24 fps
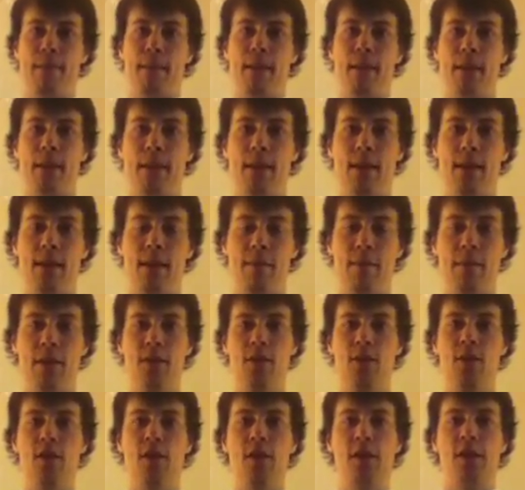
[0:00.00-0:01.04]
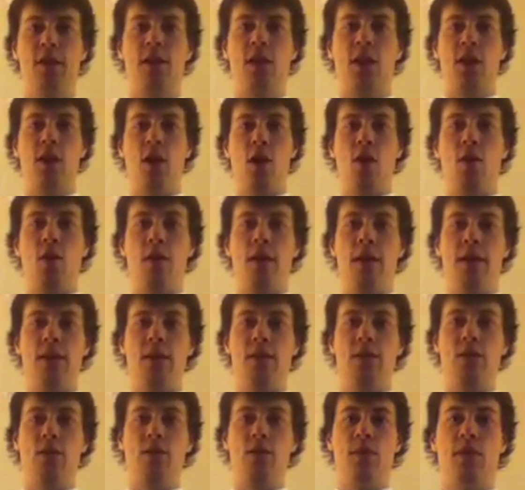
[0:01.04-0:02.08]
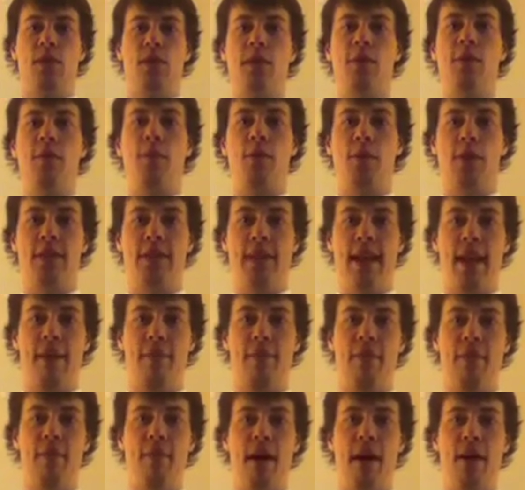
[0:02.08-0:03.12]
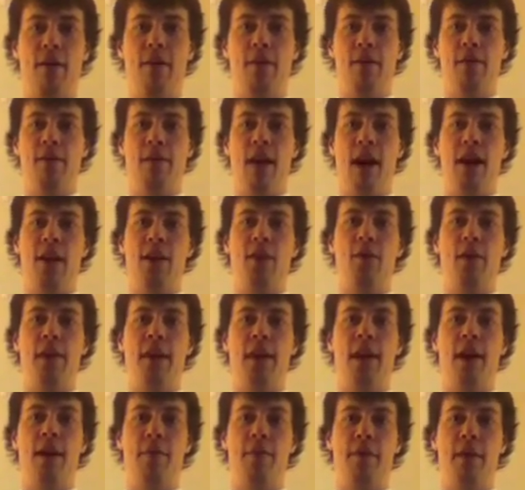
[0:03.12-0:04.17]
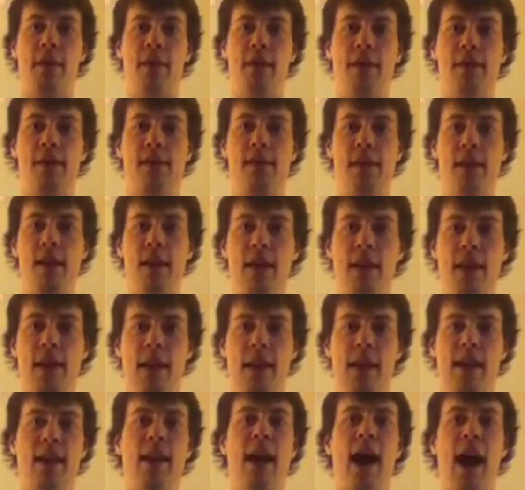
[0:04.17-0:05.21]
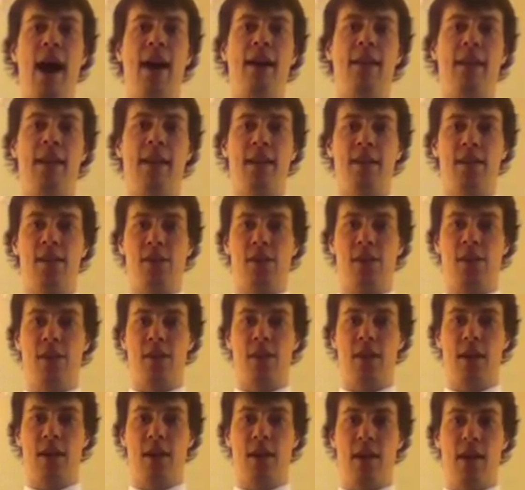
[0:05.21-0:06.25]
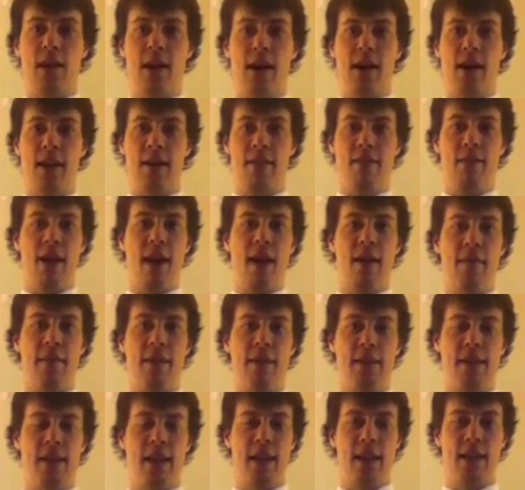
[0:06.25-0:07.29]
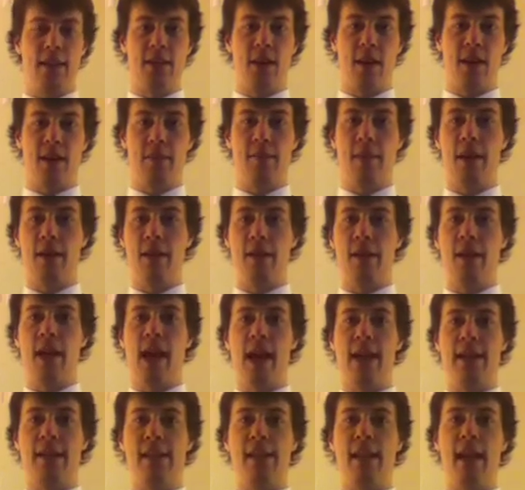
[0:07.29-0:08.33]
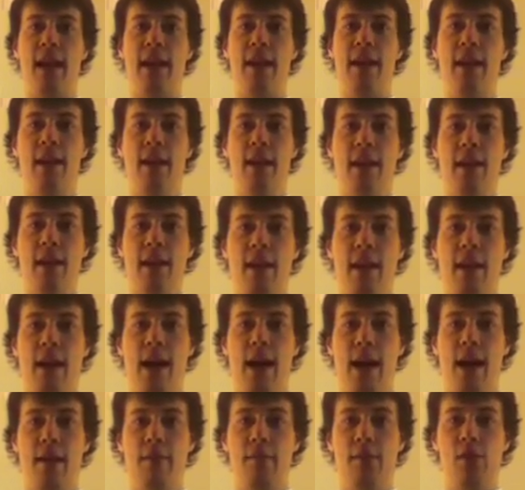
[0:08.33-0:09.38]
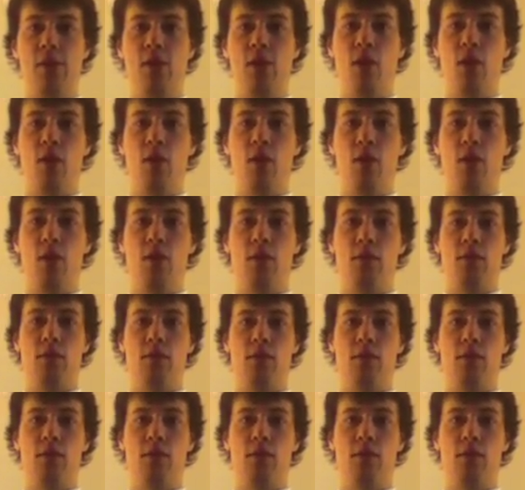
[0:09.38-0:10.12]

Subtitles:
and I'm going to do this to go into a little more depth about valuing companies in highly uncertain environments like I talked about in the last slide. So